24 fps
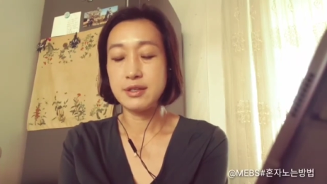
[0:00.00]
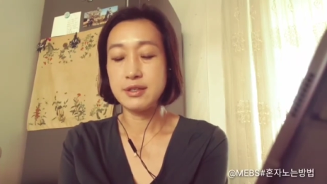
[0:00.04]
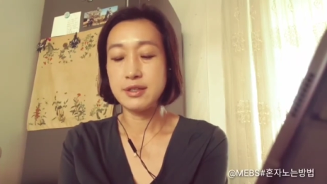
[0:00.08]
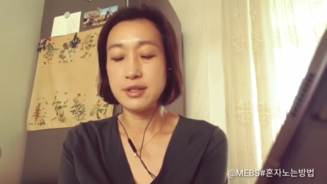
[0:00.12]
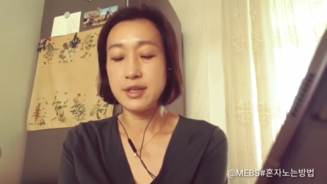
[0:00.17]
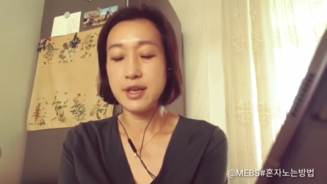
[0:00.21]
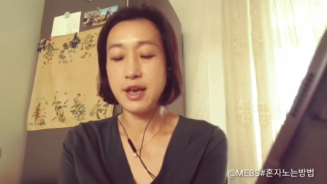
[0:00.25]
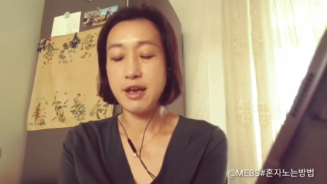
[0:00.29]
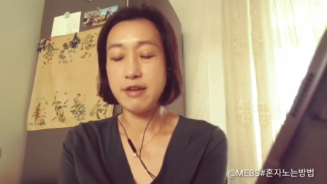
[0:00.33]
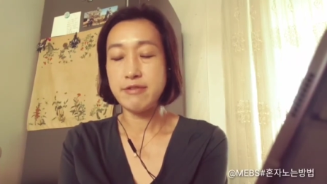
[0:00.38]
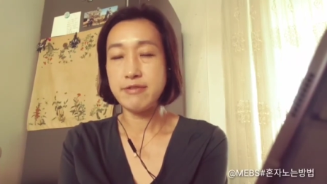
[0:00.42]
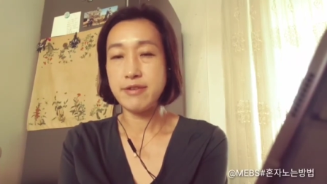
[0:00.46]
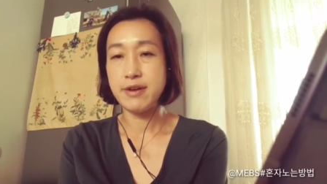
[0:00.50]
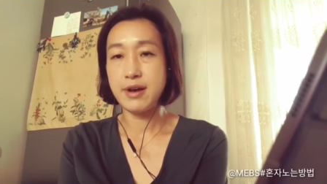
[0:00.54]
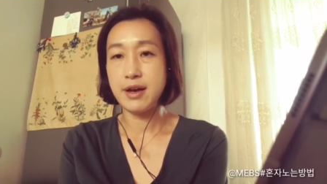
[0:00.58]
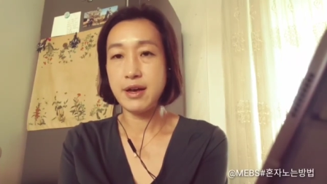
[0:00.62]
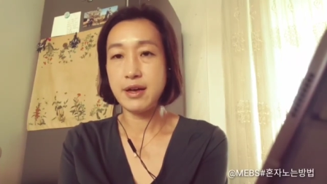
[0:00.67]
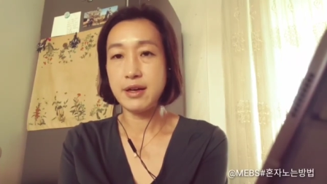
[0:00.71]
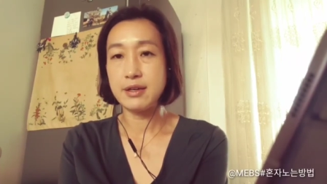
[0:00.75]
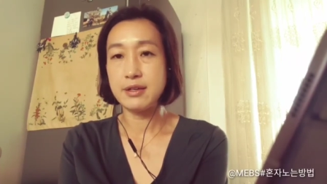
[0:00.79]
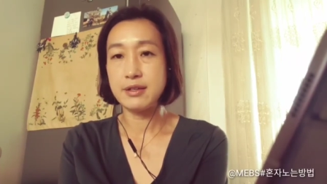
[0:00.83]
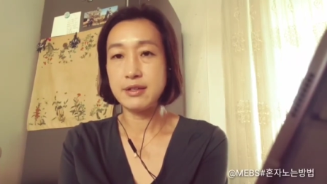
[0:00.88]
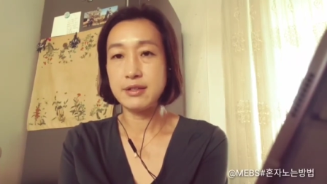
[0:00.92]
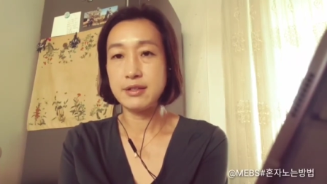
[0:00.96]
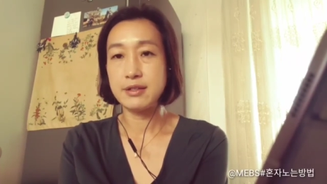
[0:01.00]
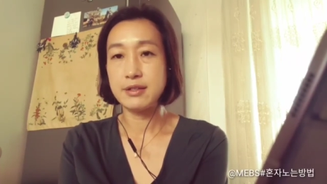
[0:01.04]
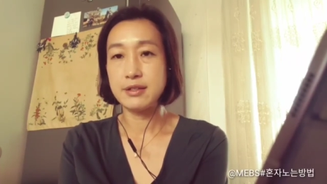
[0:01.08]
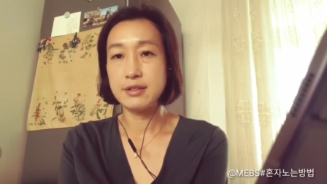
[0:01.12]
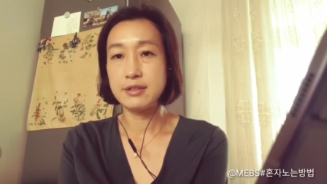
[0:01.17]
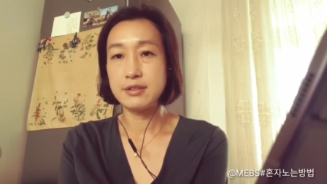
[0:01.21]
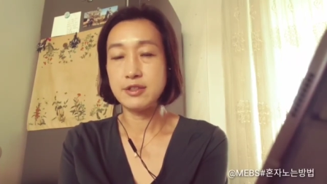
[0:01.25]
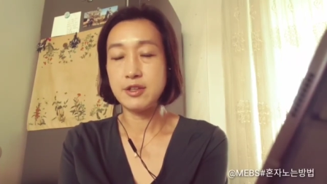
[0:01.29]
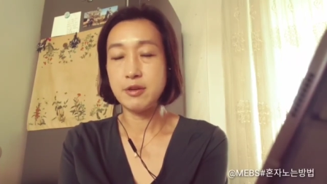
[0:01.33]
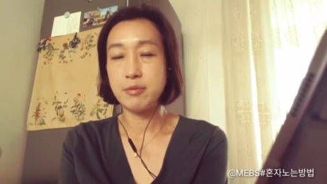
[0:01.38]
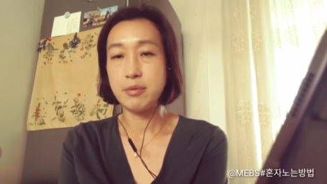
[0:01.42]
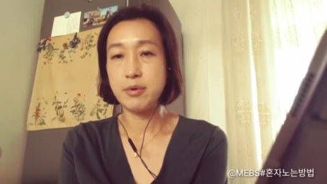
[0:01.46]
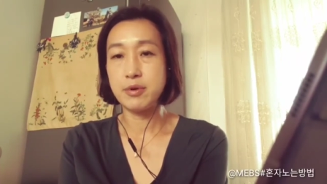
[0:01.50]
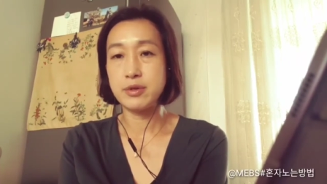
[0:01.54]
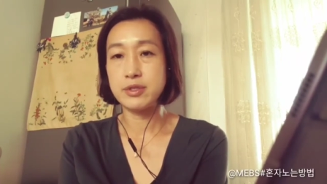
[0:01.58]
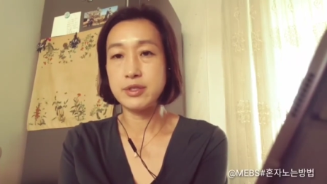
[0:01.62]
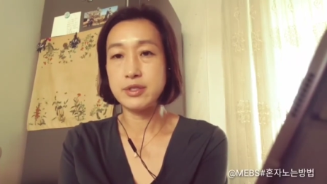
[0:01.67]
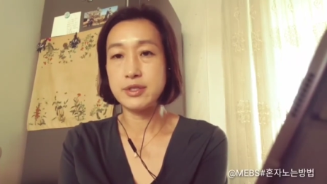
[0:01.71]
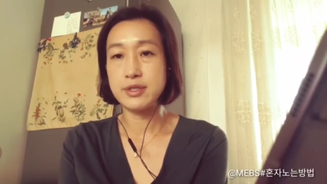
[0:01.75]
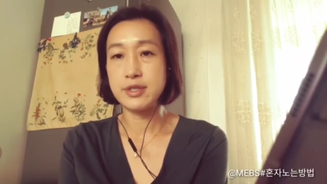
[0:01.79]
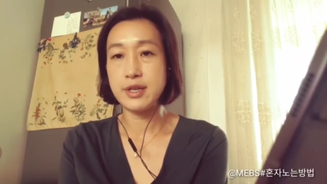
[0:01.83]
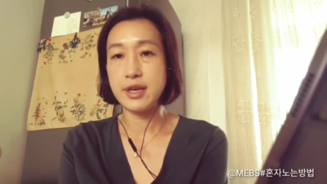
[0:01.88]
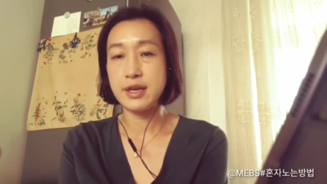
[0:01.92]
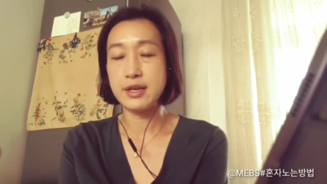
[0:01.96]
"Keva," the boy
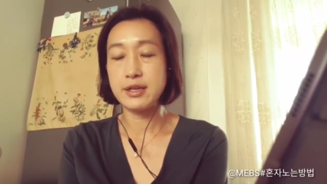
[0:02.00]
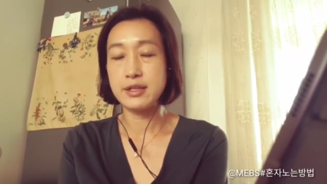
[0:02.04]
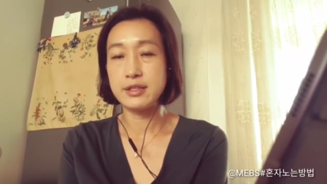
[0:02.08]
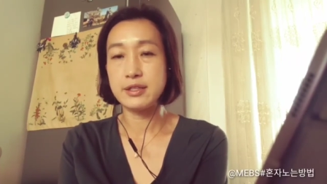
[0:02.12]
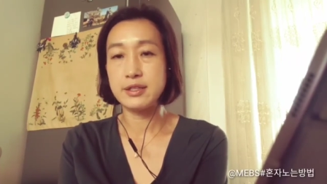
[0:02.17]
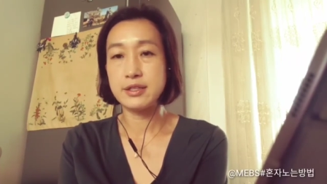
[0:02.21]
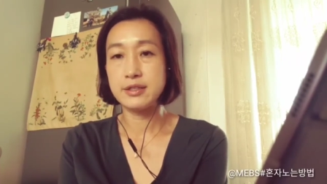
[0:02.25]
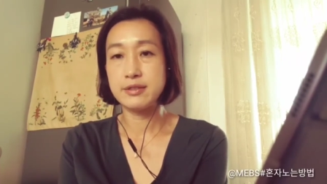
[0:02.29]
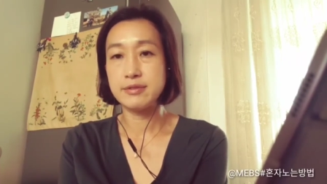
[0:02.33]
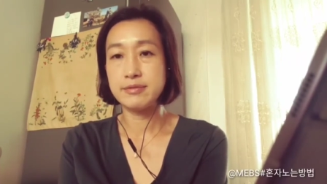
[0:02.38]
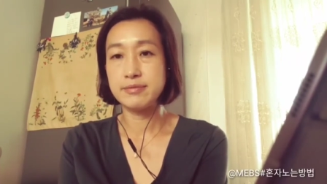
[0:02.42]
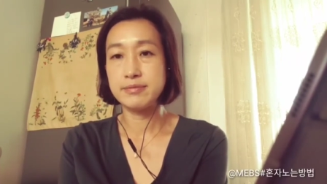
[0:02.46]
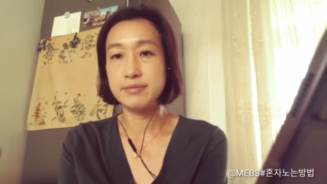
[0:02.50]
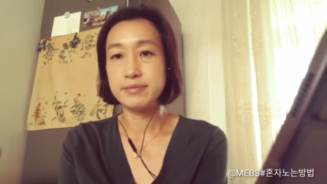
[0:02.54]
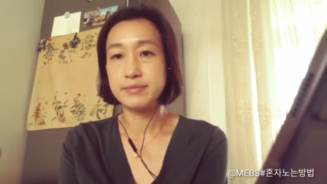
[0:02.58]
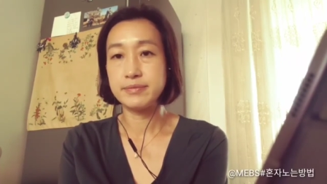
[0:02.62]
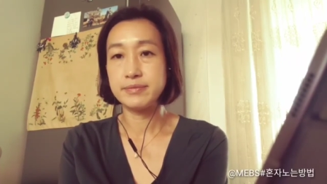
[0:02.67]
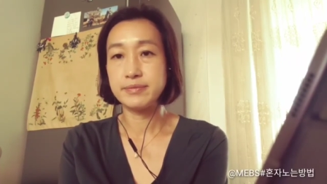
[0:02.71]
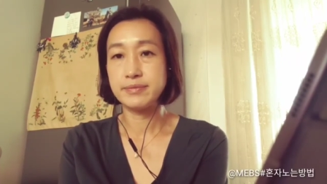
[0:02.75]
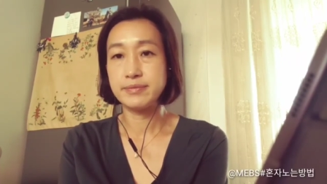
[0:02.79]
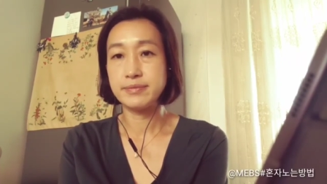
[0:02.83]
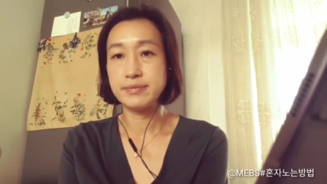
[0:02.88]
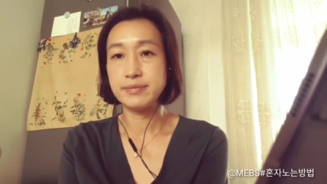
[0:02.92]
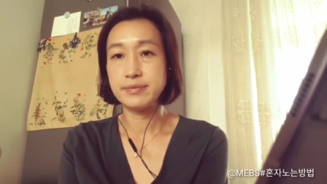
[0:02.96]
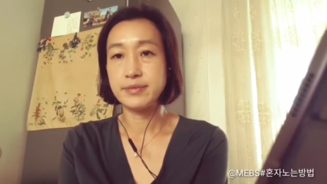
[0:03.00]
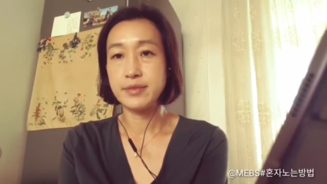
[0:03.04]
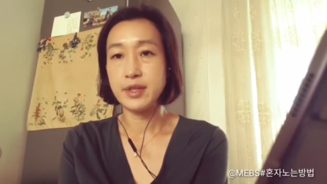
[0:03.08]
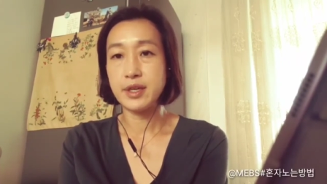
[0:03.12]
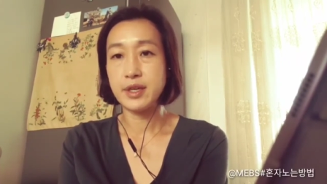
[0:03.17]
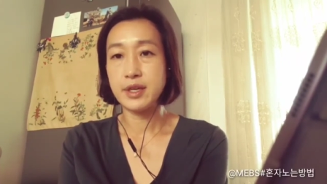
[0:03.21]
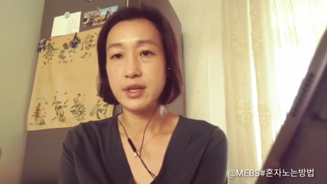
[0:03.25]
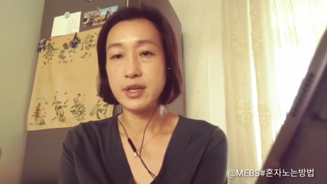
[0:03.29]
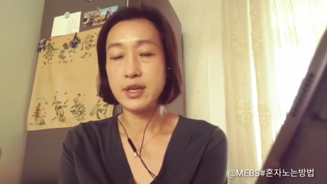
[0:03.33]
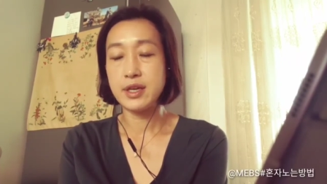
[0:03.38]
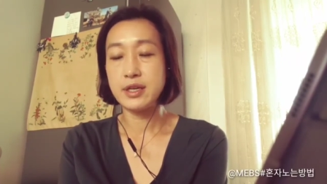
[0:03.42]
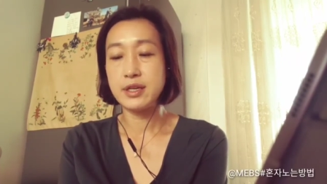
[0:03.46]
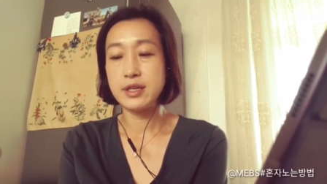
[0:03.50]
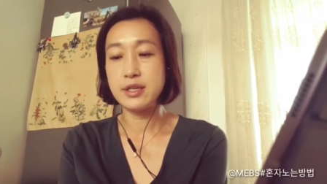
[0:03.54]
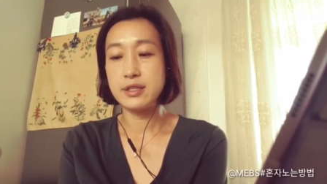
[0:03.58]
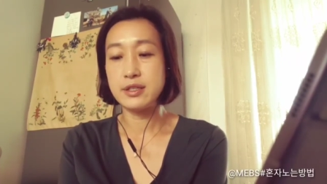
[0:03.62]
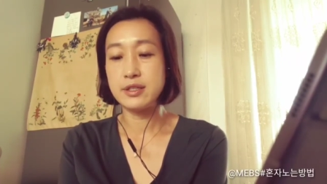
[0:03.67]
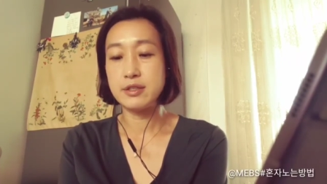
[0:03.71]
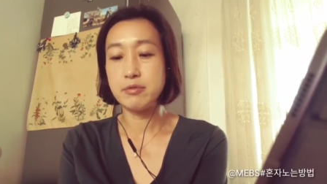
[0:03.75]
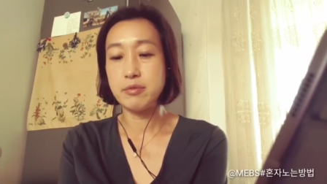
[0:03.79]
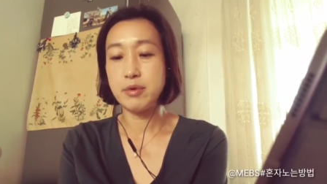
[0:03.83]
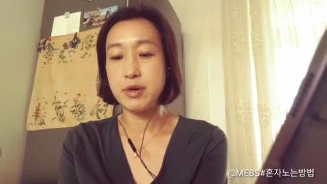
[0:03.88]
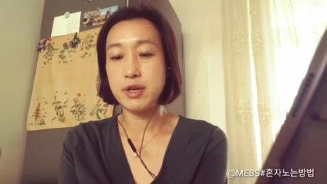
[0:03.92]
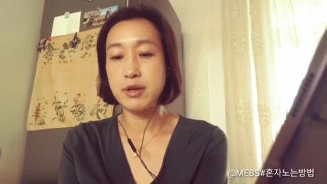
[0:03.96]
said. "It
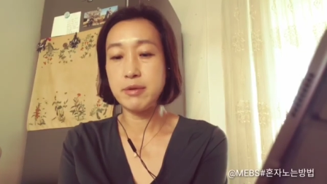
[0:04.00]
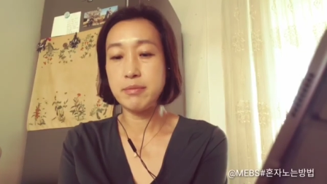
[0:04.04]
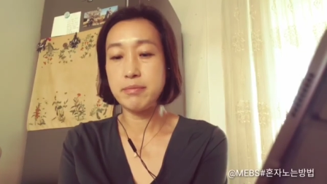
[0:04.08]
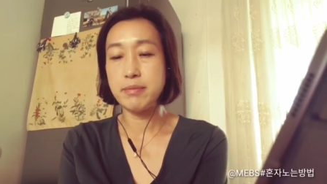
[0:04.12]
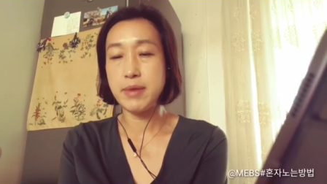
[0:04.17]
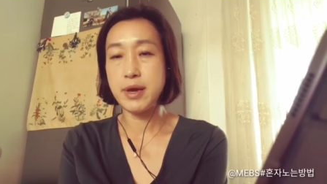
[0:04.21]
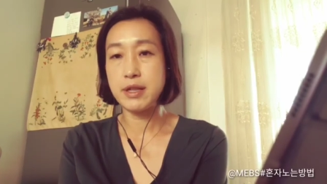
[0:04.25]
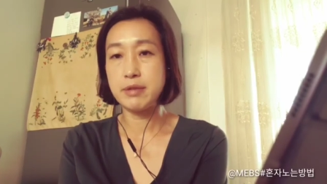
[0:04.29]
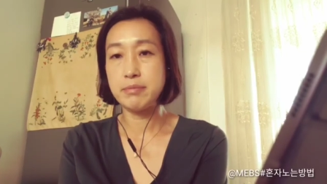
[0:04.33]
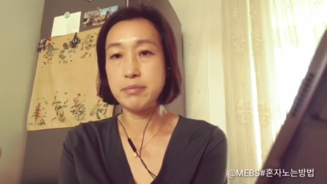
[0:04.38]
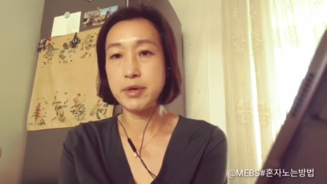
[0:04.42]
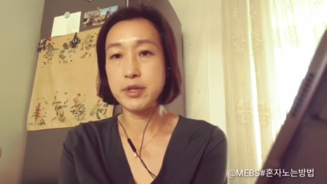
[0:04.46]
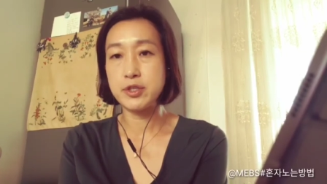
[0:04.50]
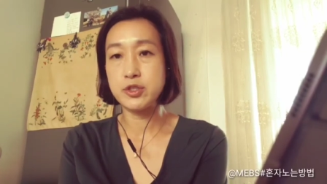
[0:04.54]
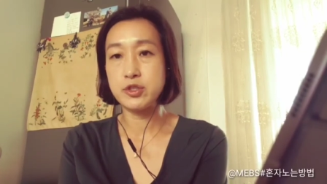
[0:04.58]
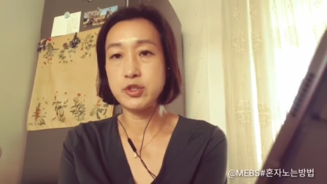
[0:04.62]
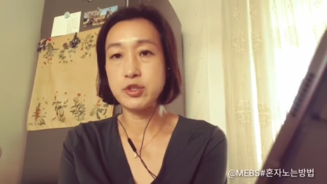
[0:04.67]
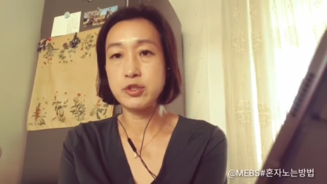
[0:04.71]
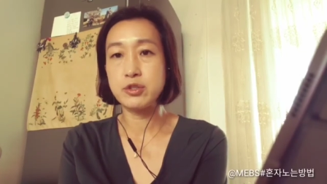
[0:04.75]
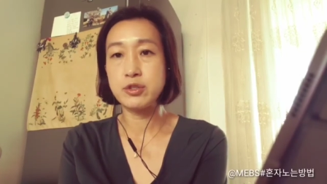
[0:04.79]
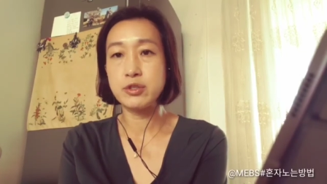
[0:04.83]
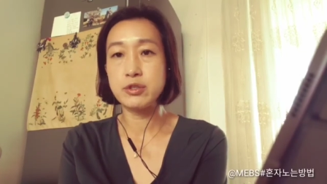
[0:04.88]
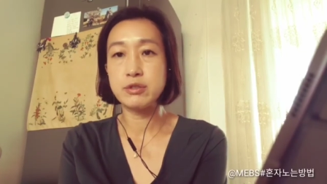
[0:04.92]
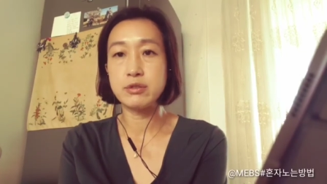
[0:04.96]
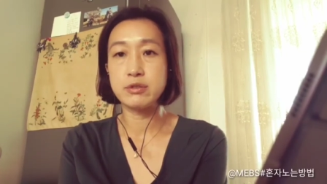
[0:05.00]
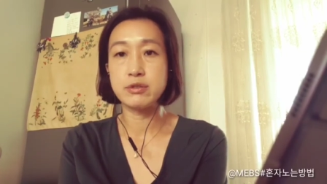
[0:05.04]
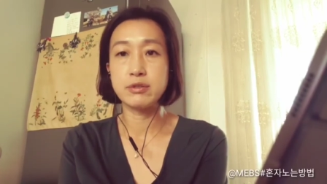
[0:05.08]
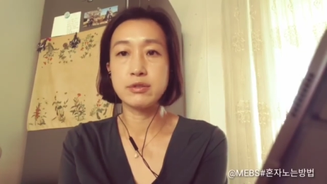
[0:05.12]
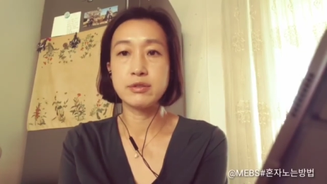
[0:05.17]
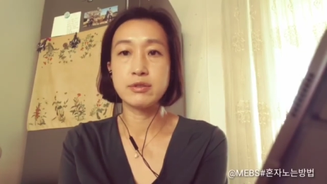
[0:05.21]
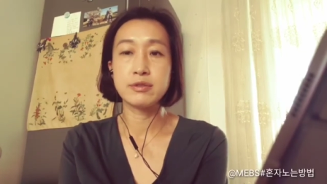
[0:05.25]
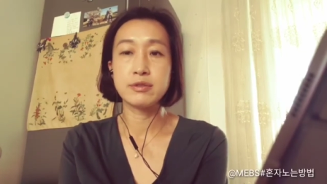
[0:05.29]
is what a man must do."